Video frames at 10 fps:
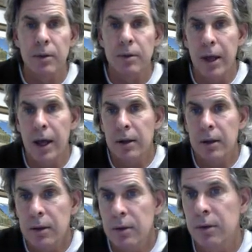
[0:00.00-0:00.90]
That
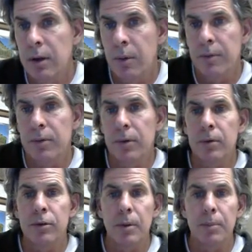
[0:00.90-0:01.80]
is, however,
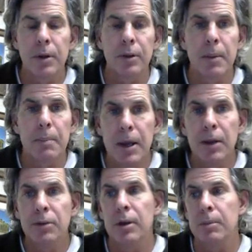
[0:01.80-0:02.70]
something that
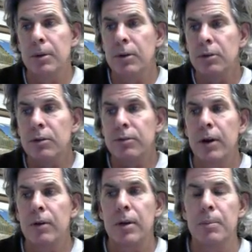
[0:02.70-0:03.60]
makes him, and this is
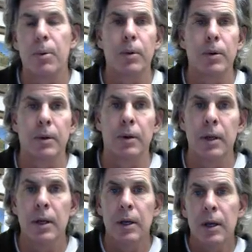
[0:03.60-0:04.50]
very important,
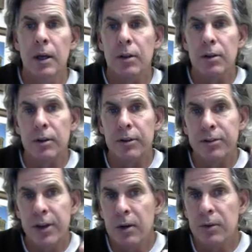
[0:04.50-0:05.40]
the
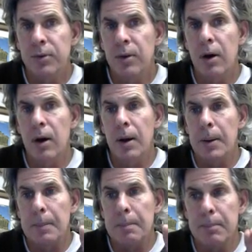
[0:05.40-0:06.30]
fatal flaw
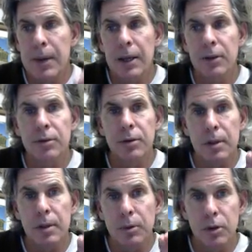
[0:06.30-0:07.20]
makes
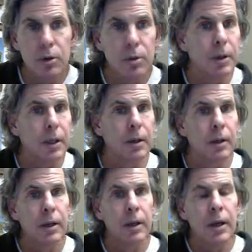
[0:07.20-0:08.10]
him human.
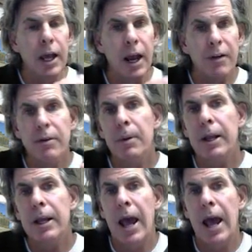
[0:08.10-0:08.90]
Everybody